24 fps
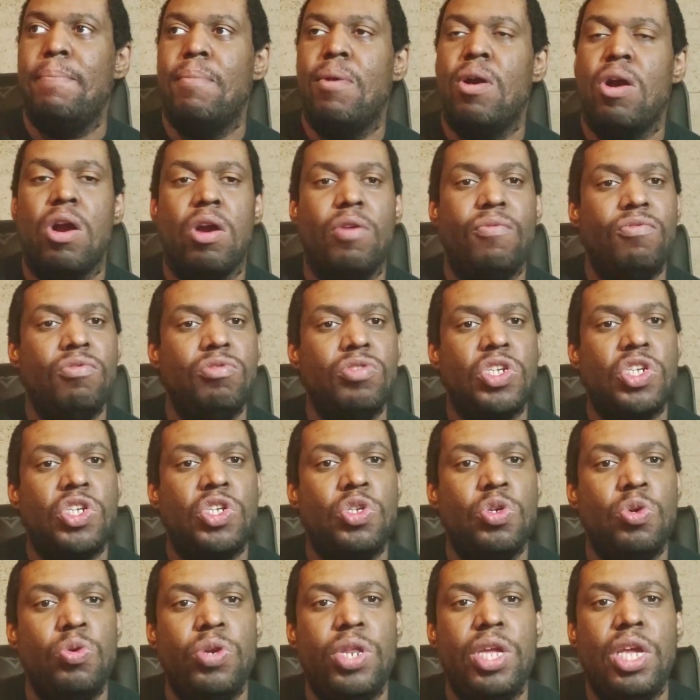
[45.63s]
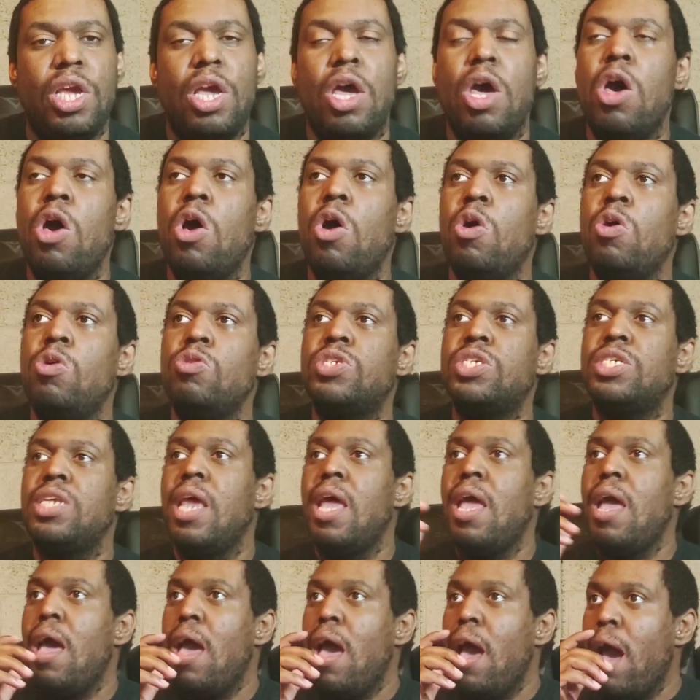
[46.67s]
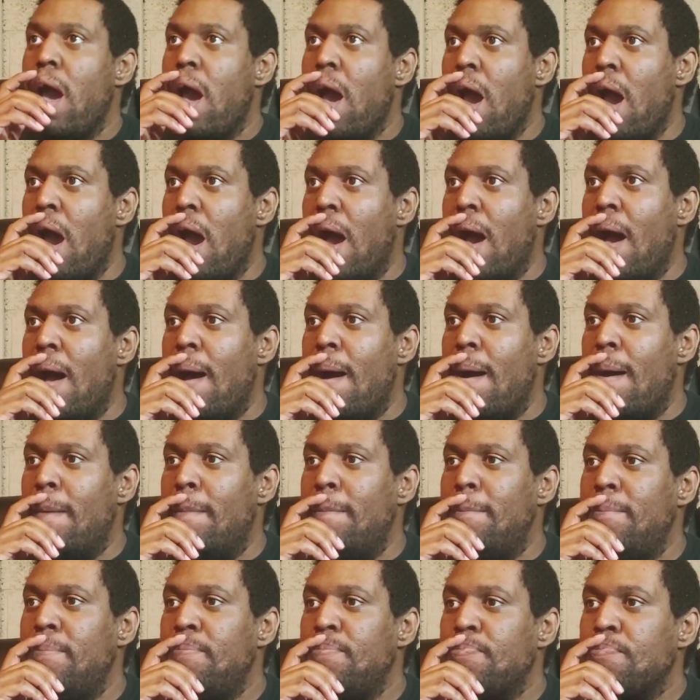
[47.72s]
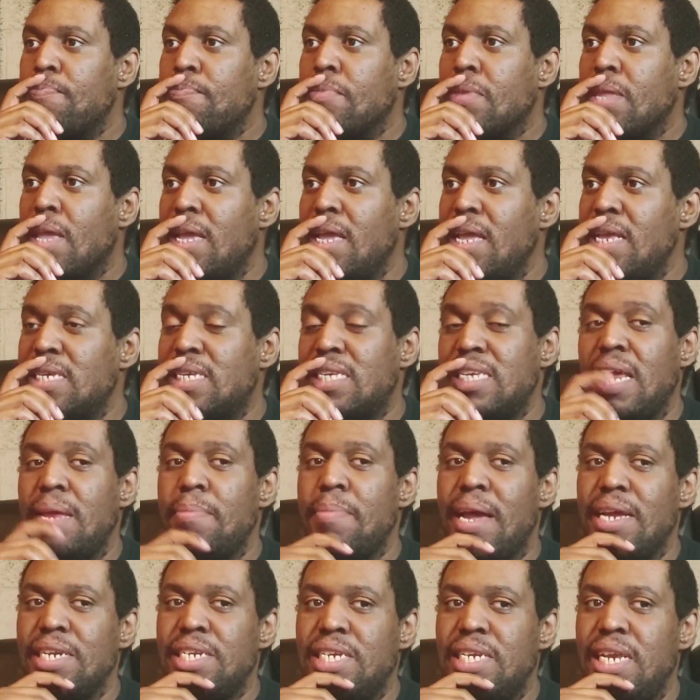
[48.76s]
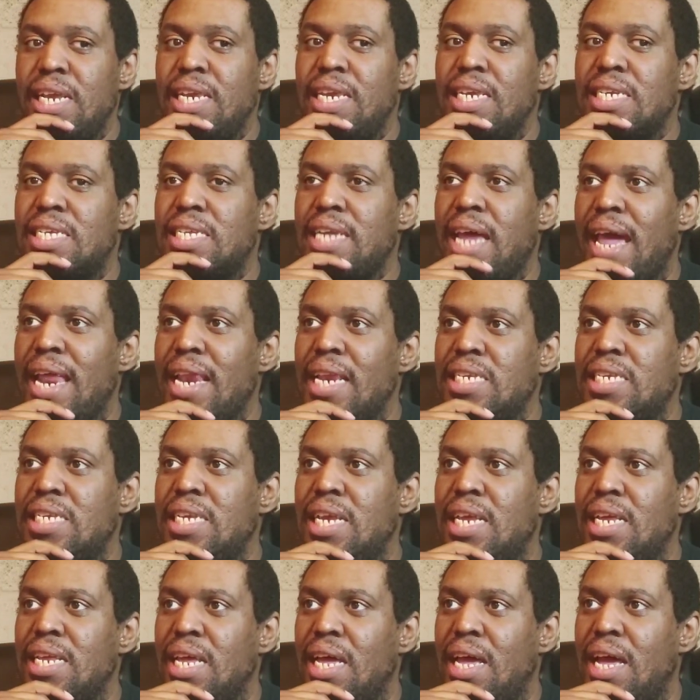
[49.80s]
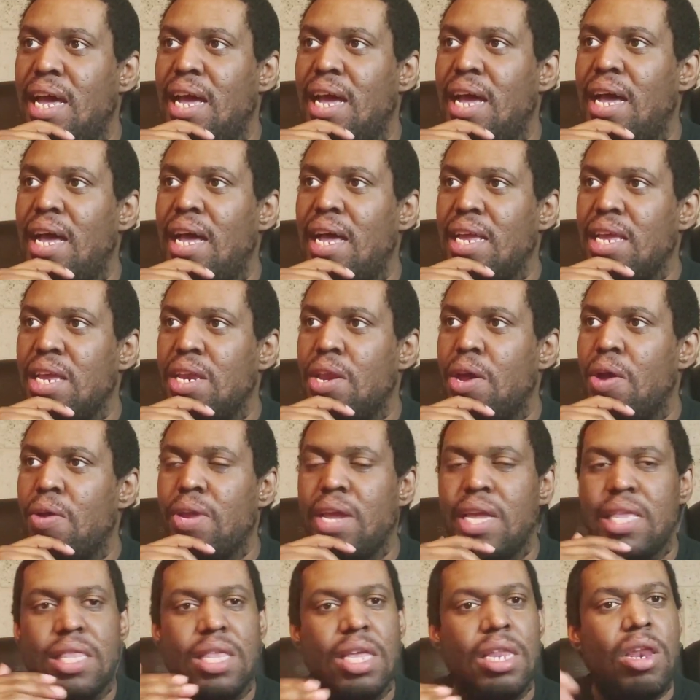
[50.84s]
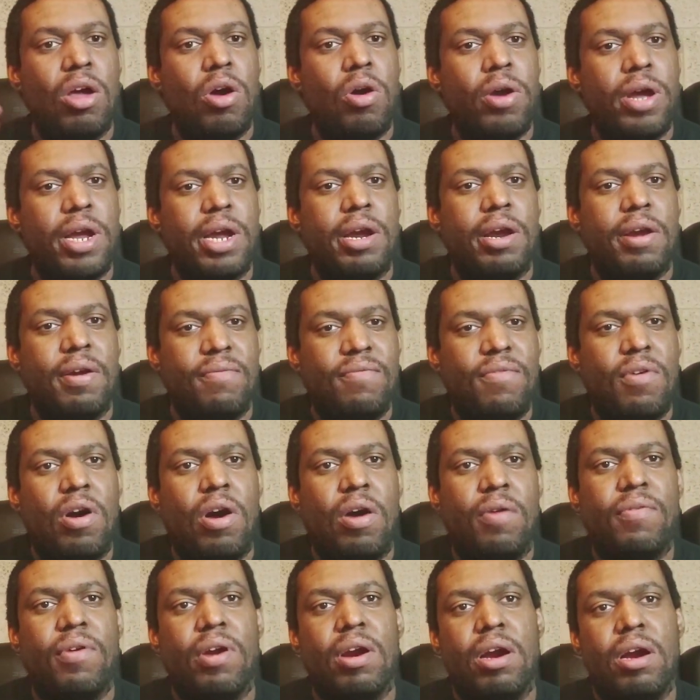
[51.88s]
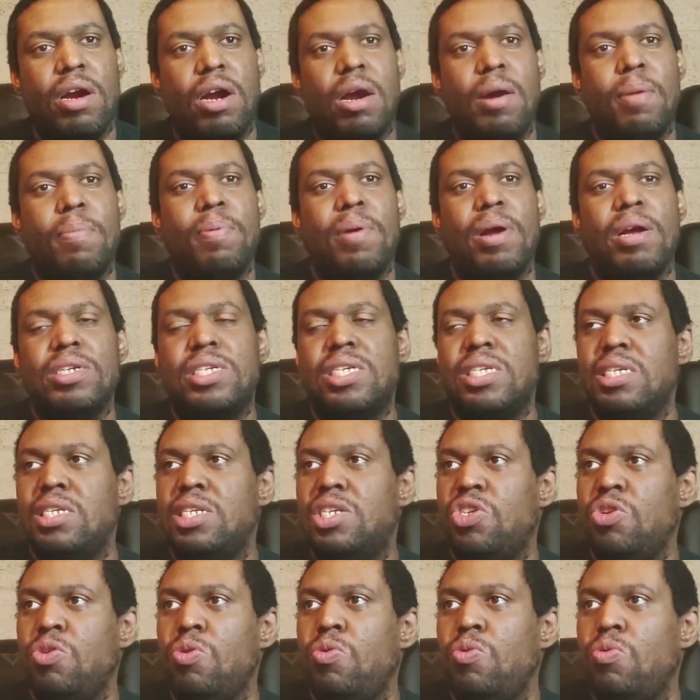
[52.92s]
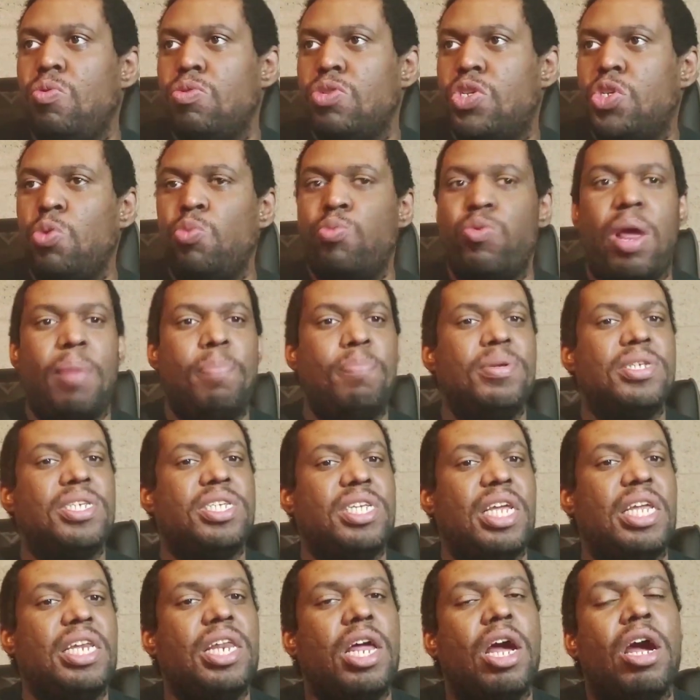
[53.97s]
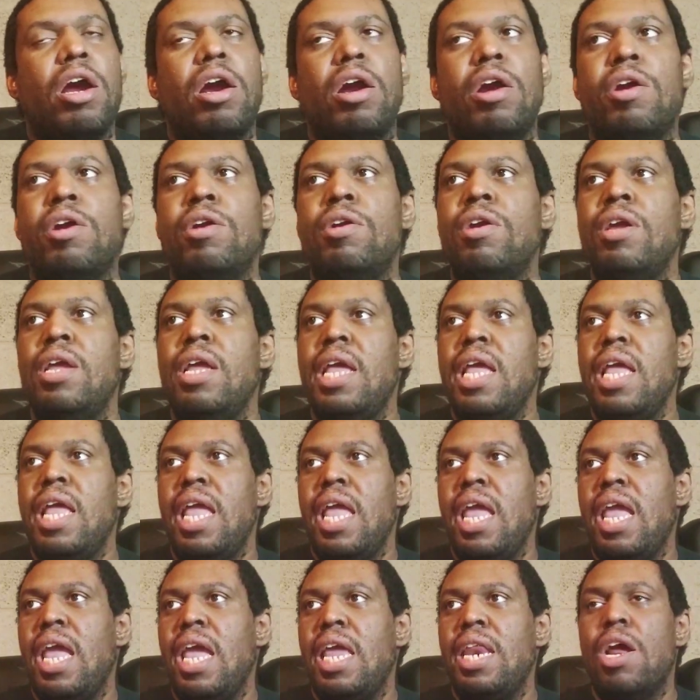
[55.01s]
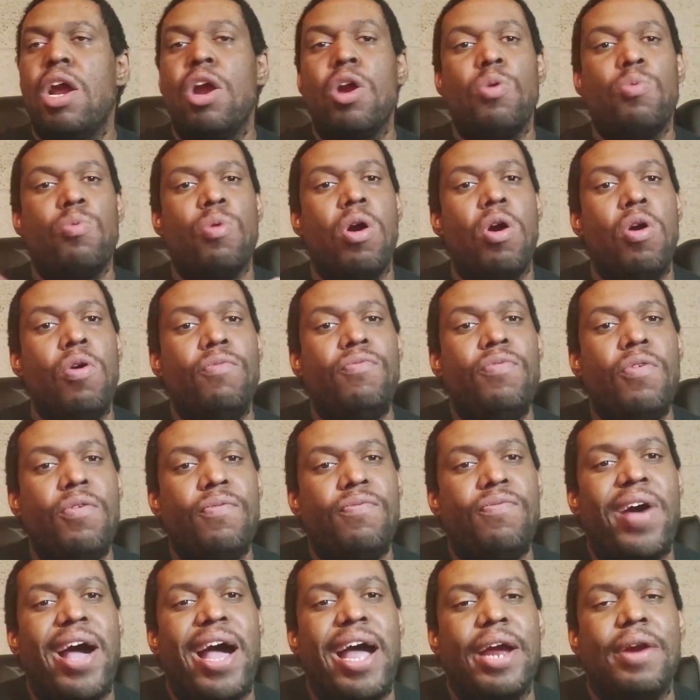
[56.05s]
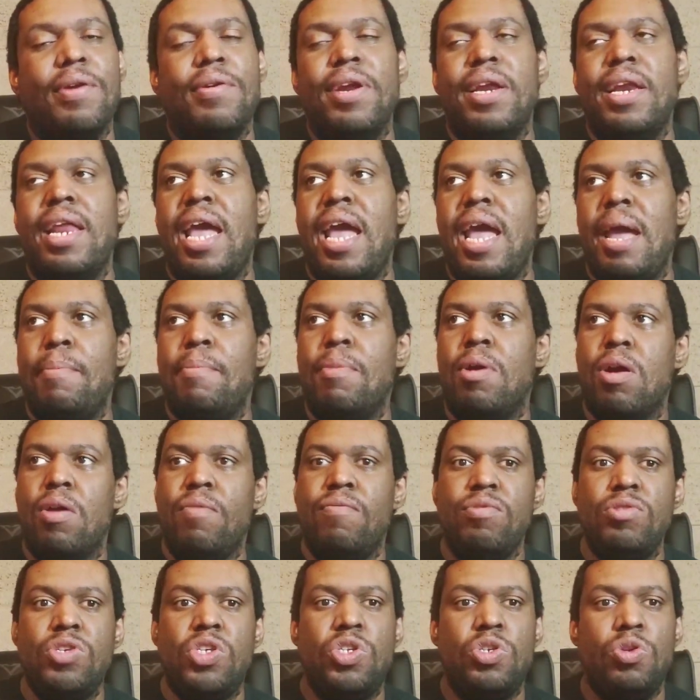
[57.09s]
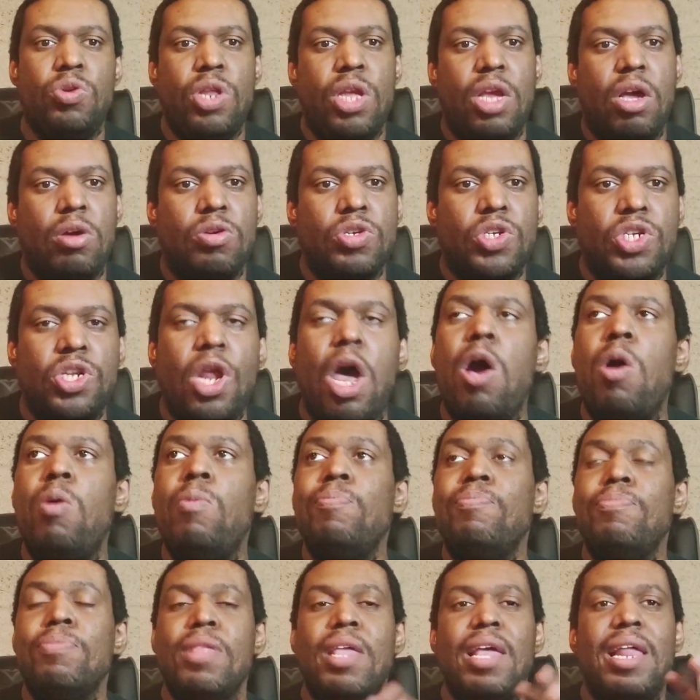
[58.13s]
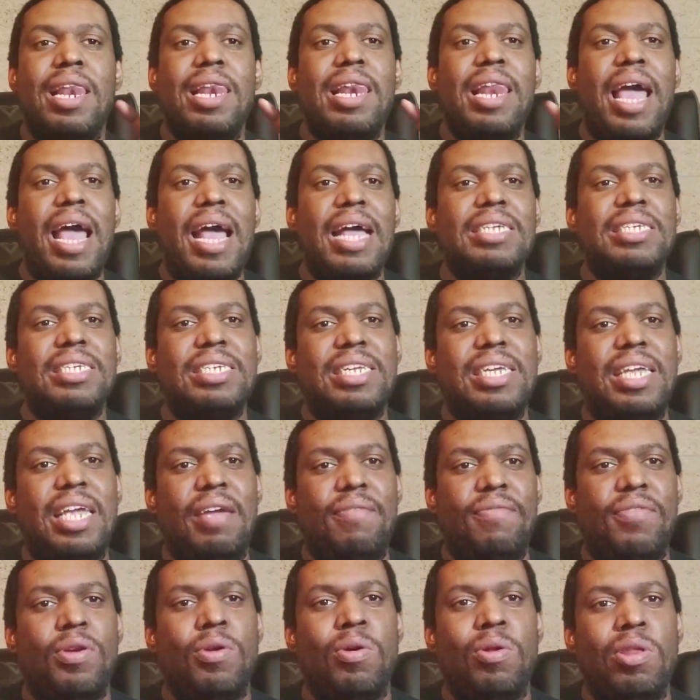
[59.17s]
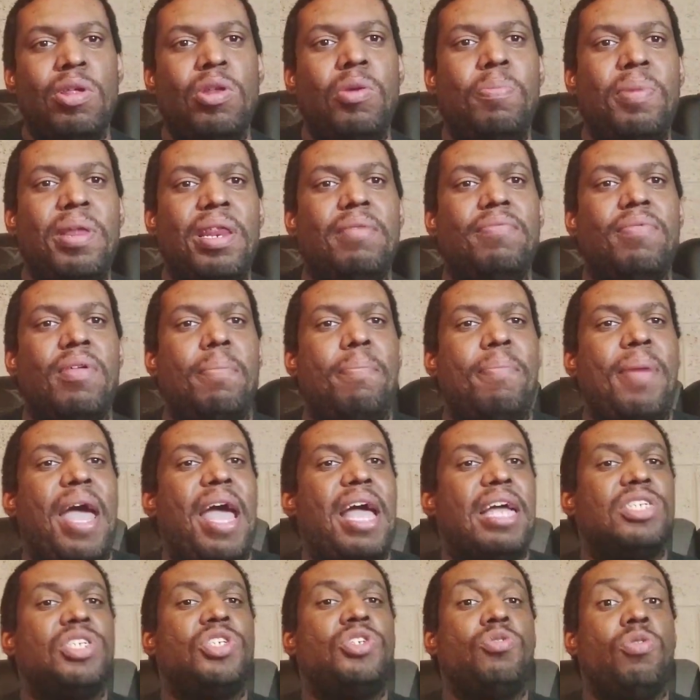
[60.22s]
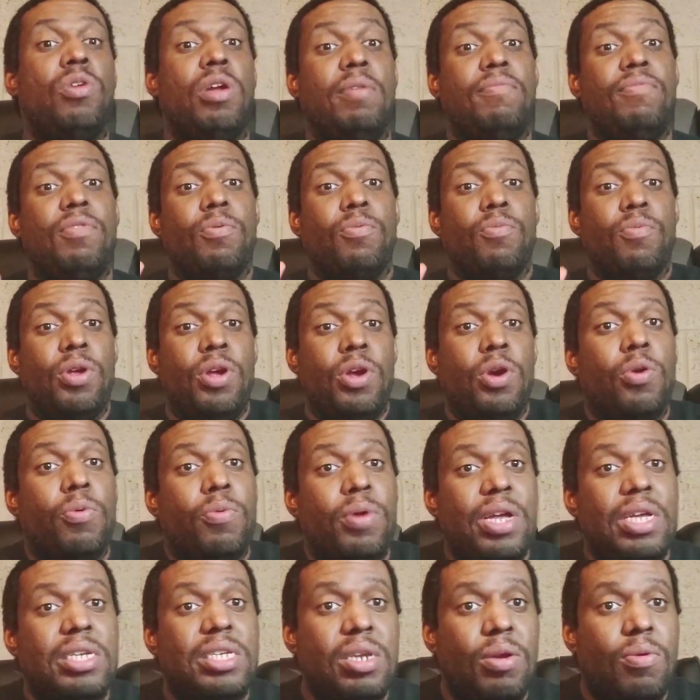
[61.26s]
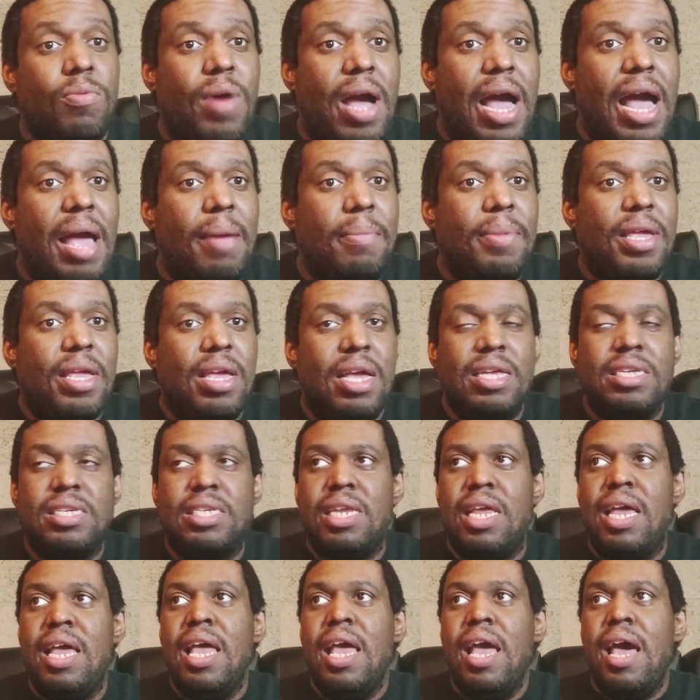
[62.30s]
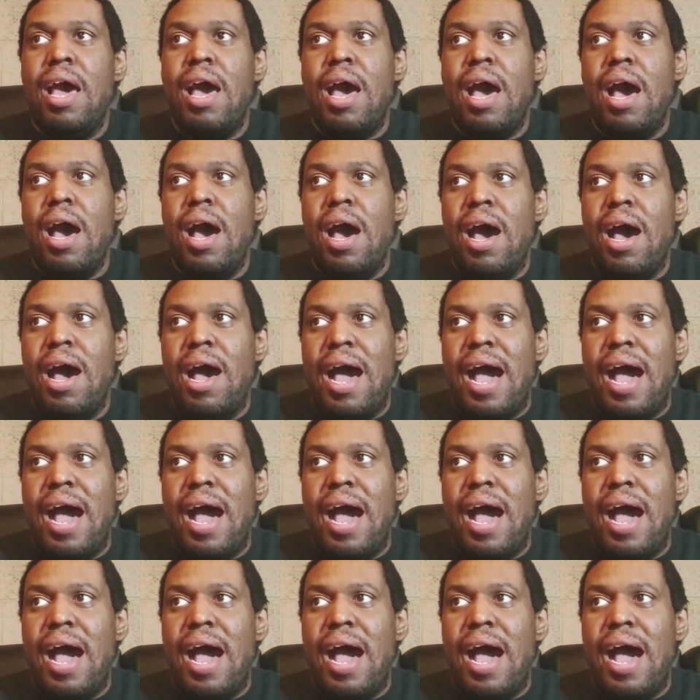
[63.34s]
Marvel Studios, um, it seemed like she decided to, uh, you know, get the lawyer involved, her her person to to represent her in her wrongful firing at Marvel Studios. So let's give you a little bit of the backstory of the real reason why, because uh,